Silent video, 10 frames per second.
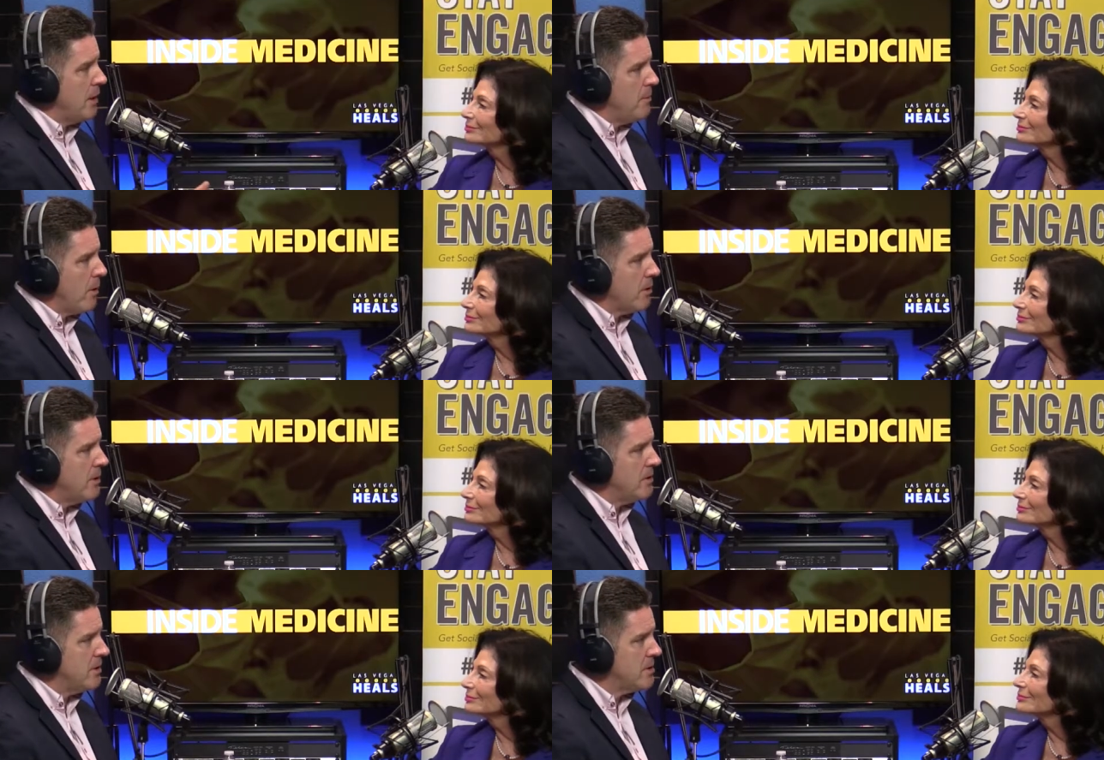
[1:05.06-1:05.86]

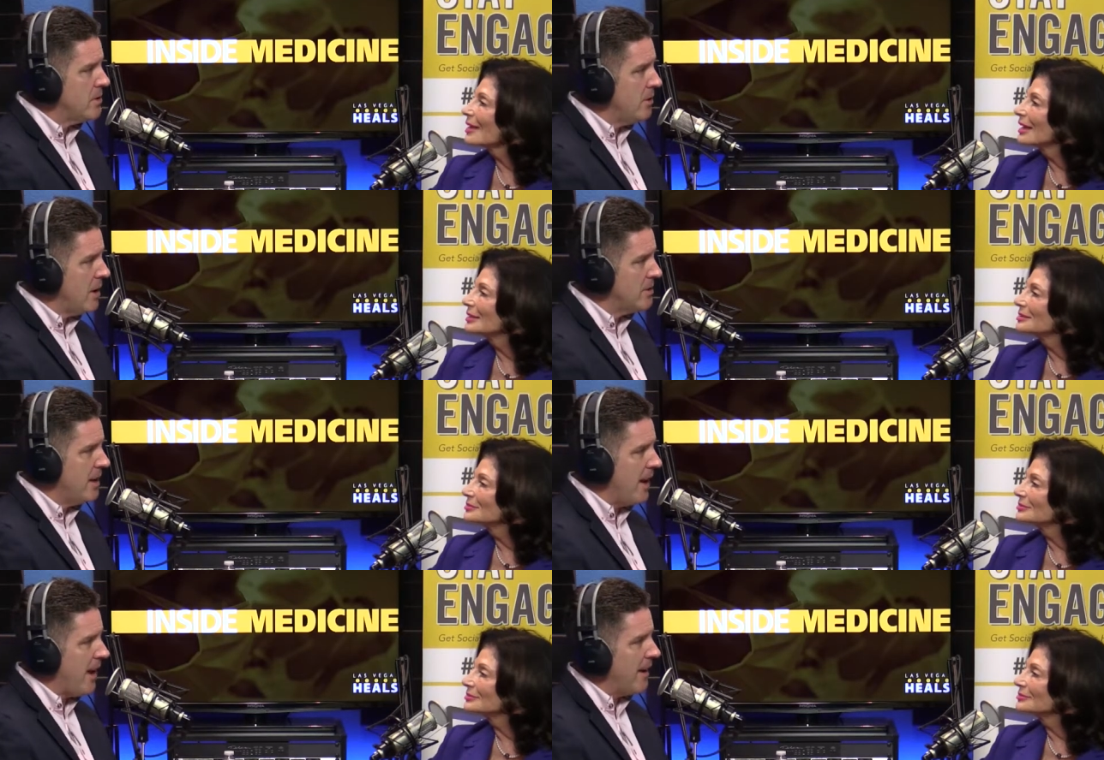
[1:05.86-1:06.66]
Speaker 1: Berkley to the studio
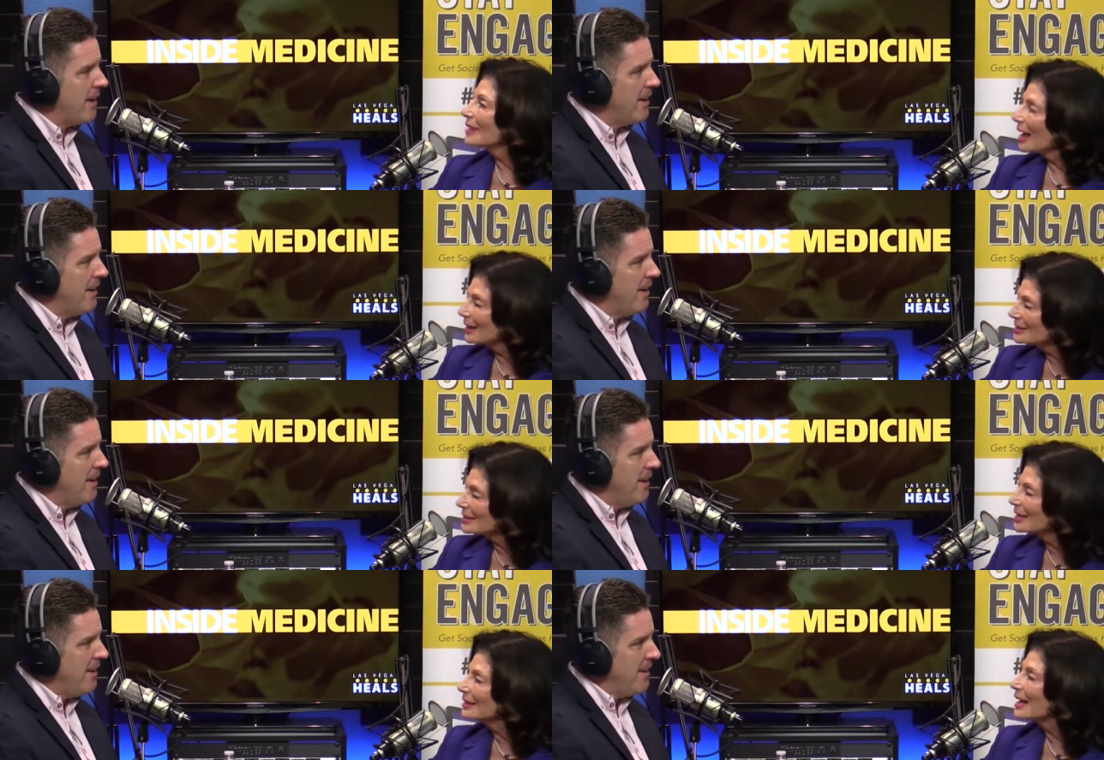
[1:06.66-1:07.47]
today. Hi,
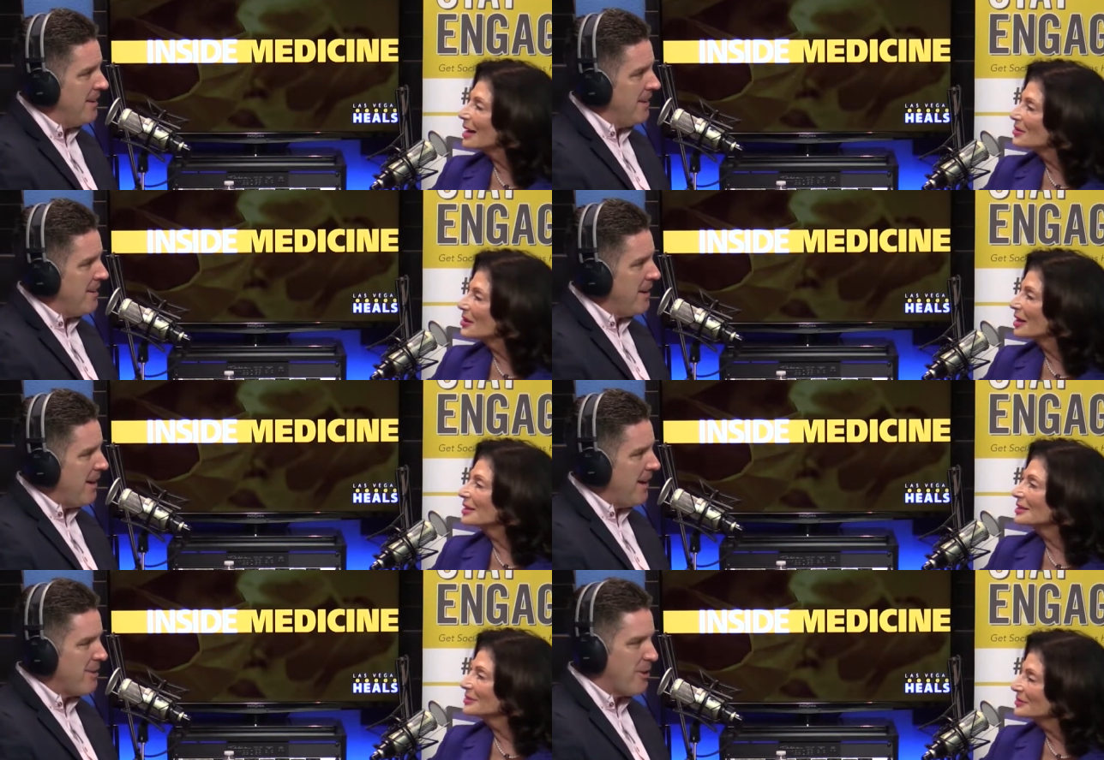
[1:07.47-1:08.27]
Speaker 2: Doug. How are
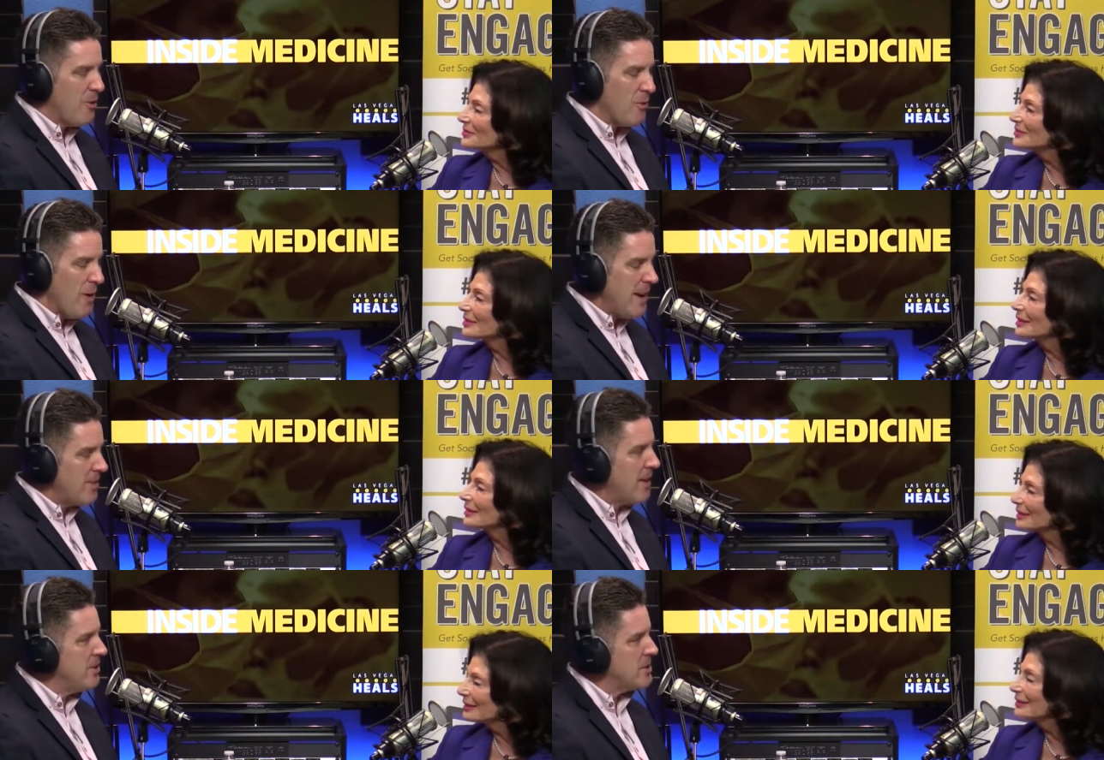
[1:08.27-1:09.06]
you? Uh, great.
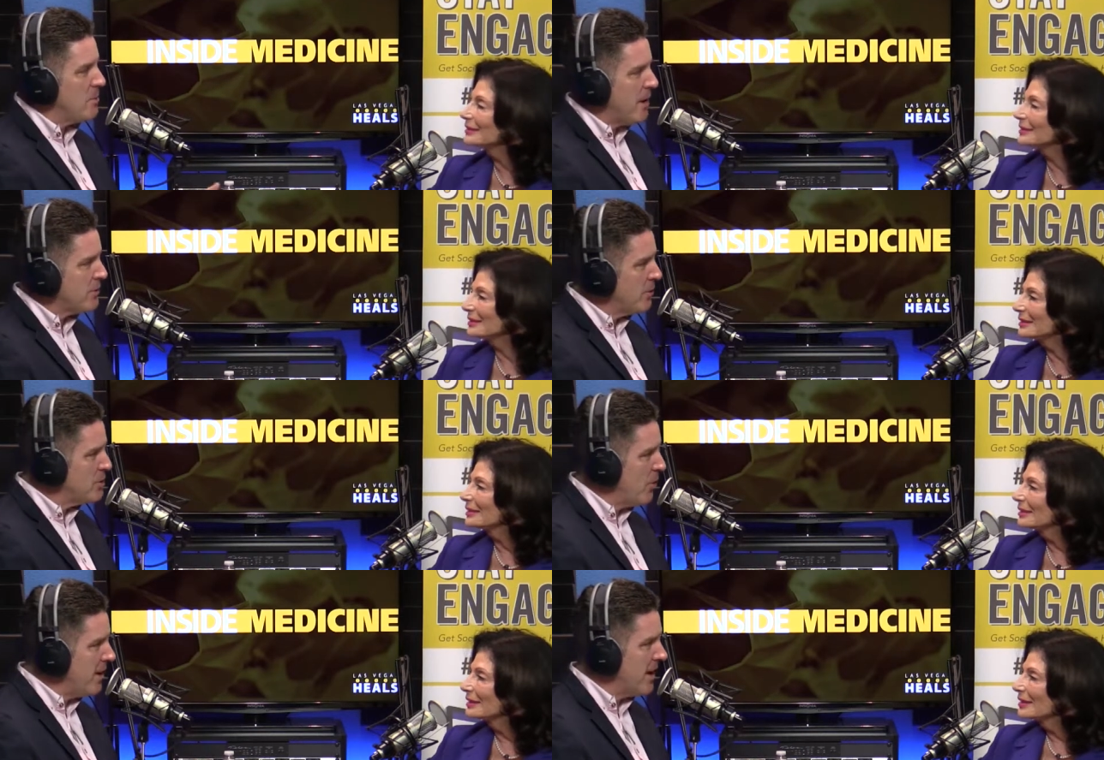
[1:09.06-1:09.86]
Thank Good. you so much for
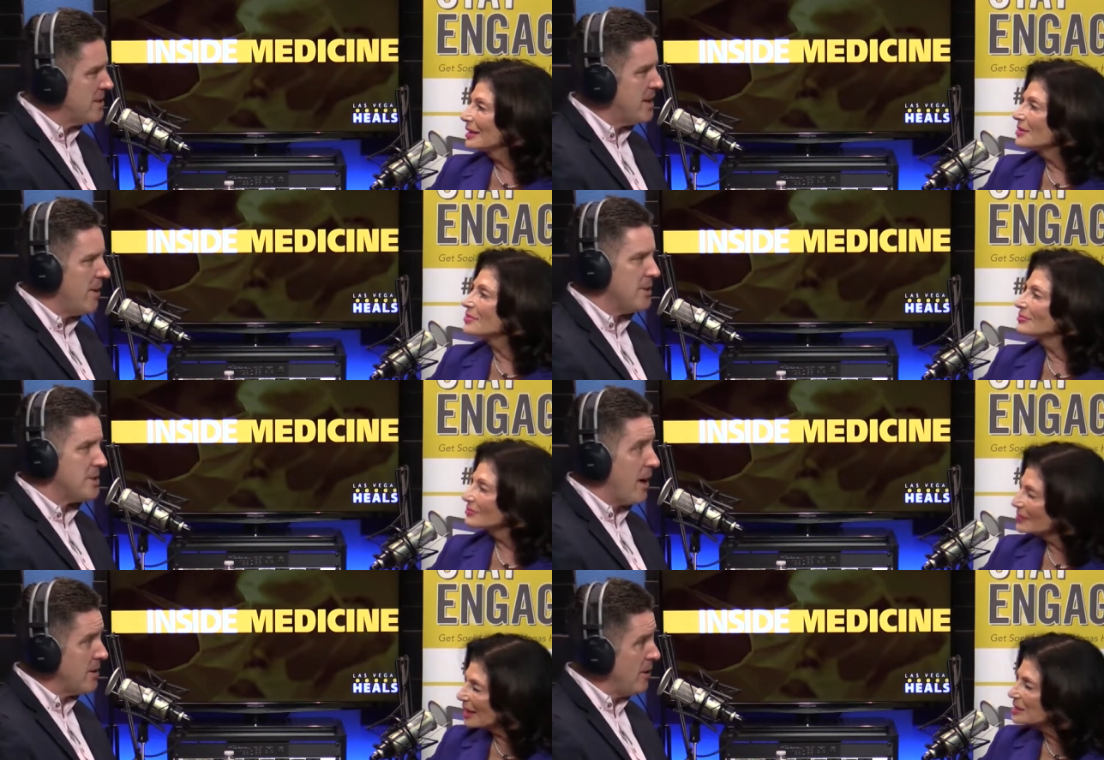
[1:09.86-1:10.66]
Speaker 1: joining us here. It's
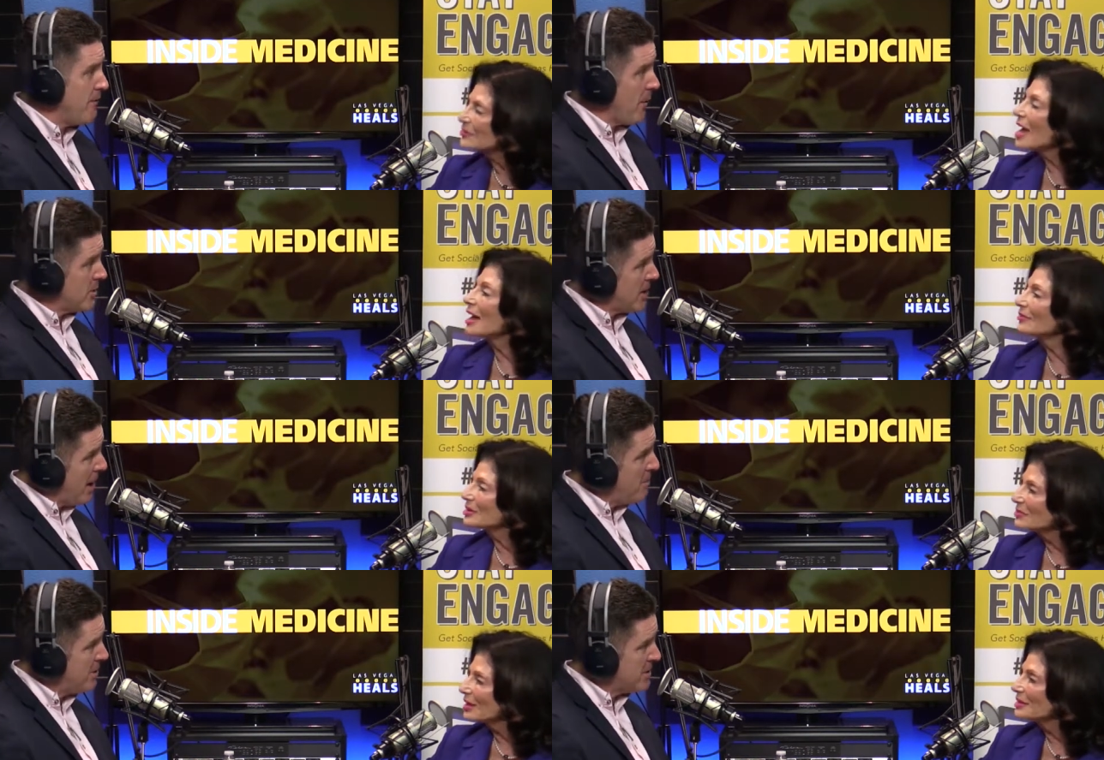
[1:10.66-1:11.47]
not Thanks your first
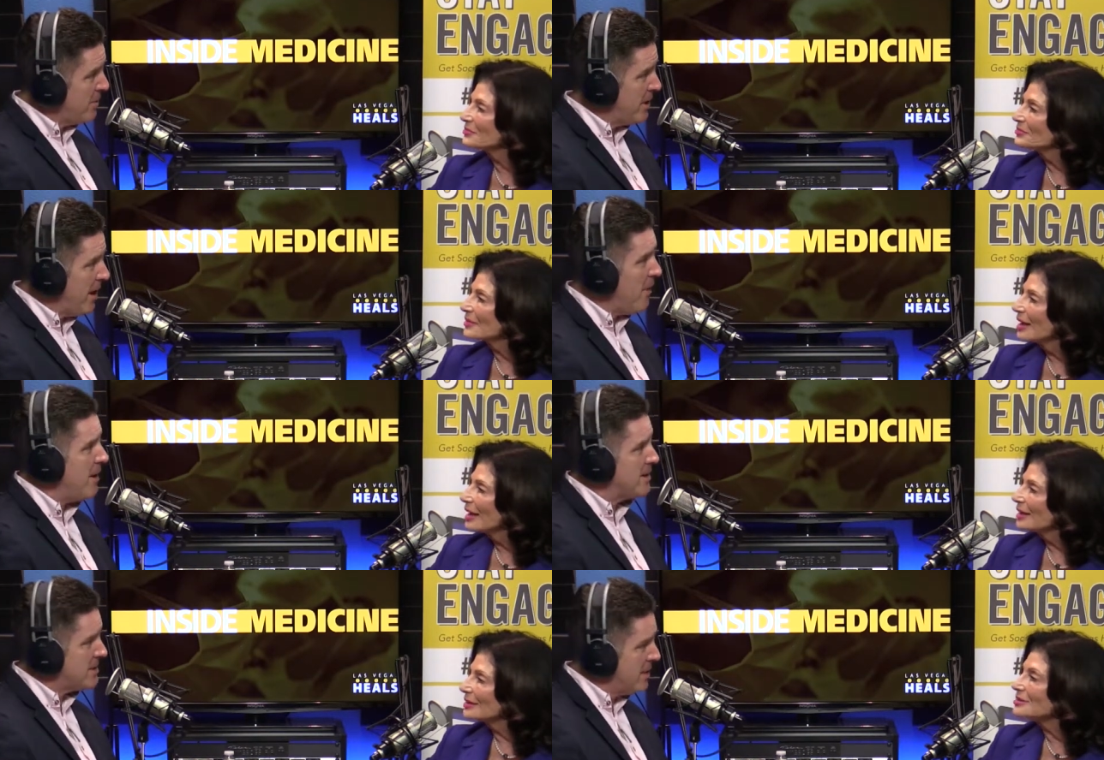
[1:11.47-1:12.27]
time me. in the studio
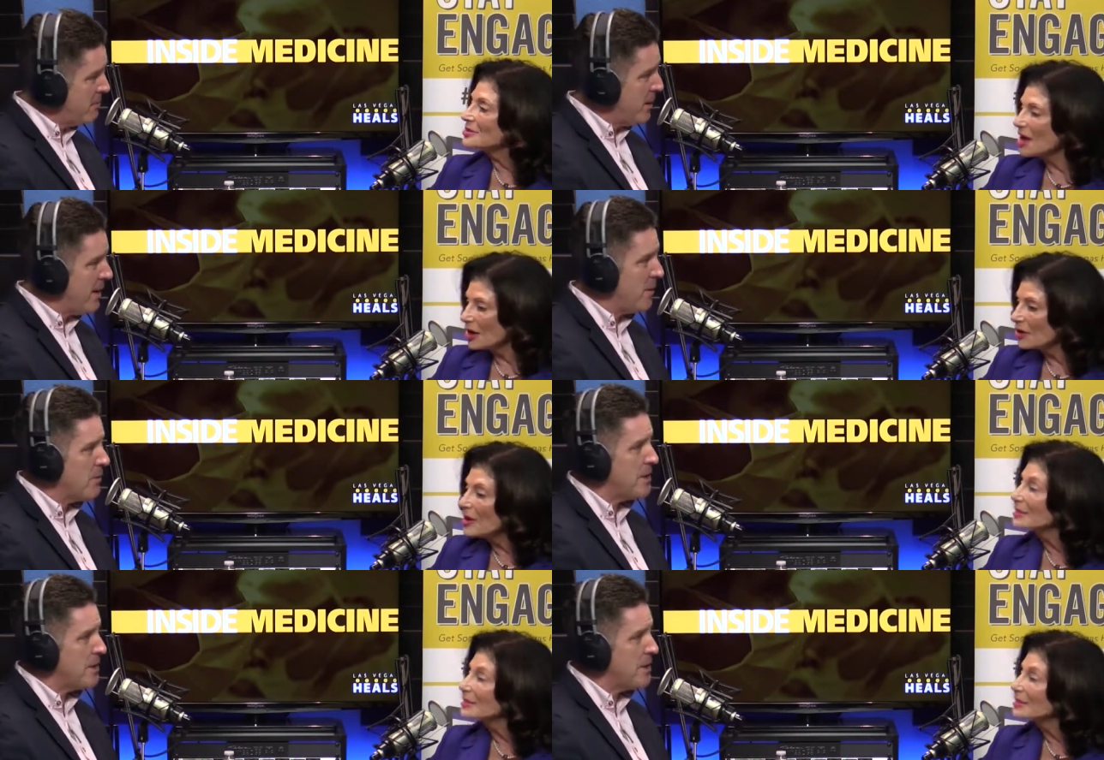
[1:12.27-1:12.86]
it's You've no, and